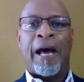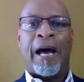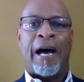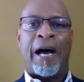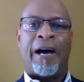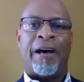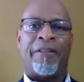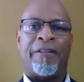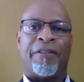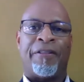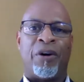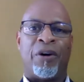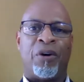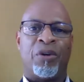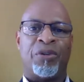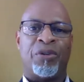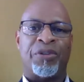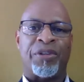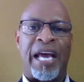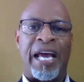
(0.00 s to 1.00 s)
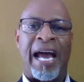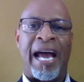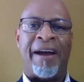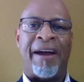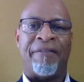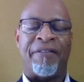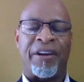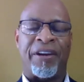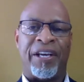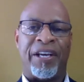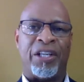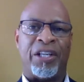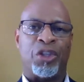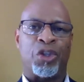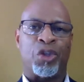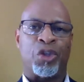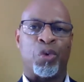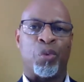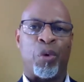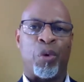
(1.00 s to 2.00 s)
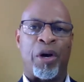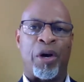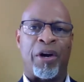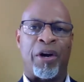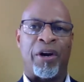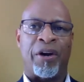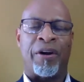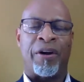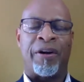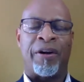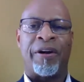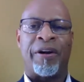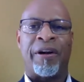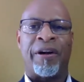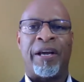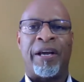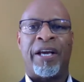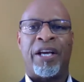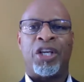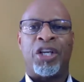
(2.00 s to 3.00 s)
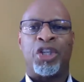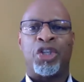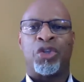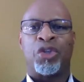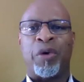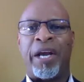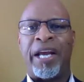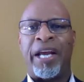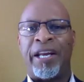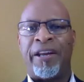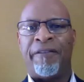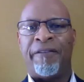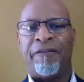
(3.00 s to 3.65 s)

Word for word: Uh, those Africans were traded